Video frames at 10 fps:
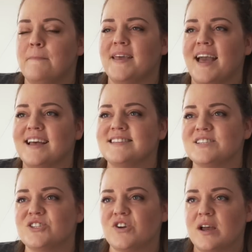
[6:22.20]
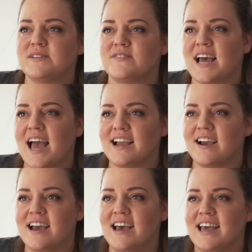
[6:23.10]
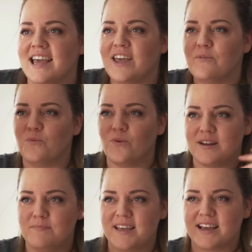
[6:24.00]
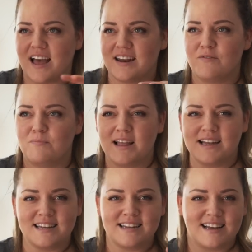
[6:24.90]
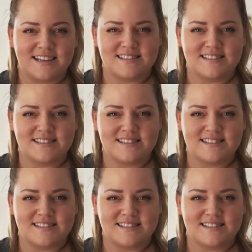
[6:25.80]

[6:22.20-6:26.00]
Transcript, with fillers: because the stripes of a tiger, it would be kind of blended because